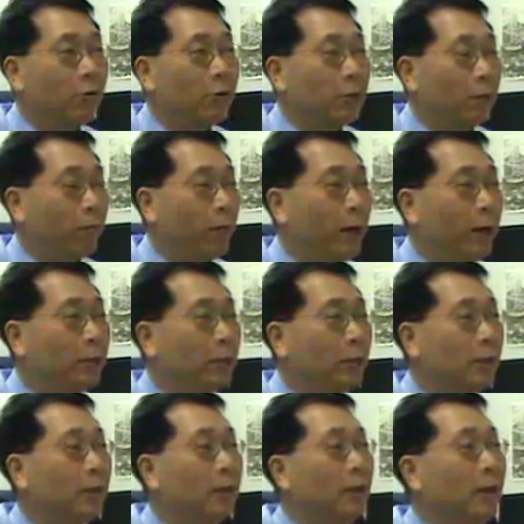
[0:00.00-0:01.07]
goods at
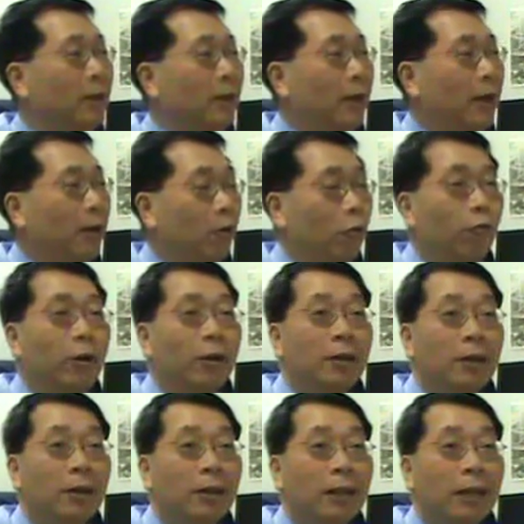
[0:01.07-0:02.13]
prices
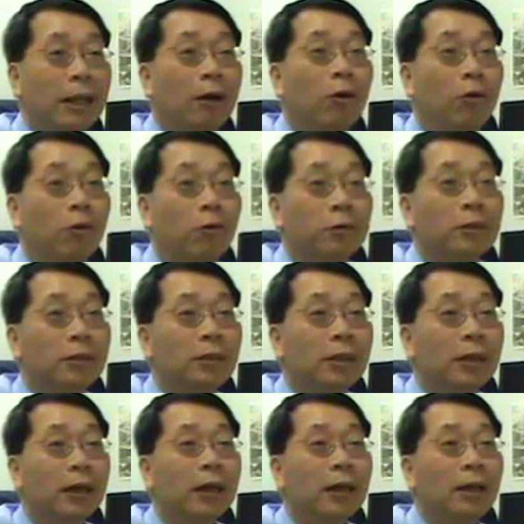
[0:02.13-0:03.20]
lower than the cost.
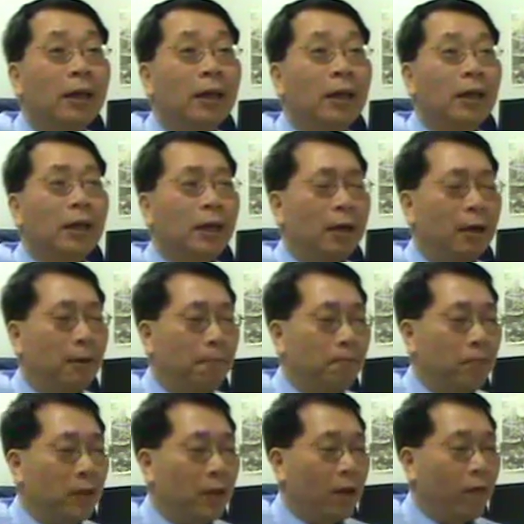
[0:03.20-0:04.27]
Okay,
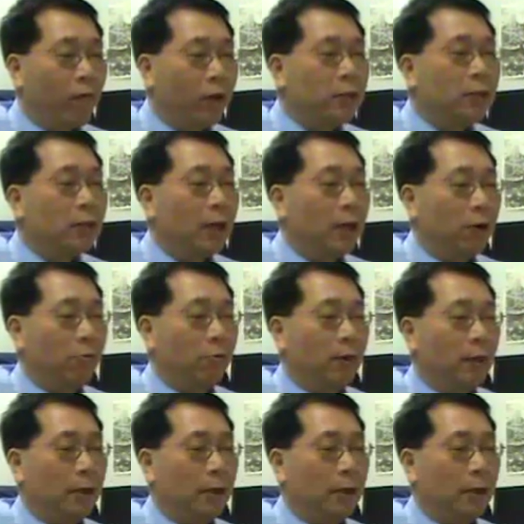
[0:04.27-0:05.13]
right now,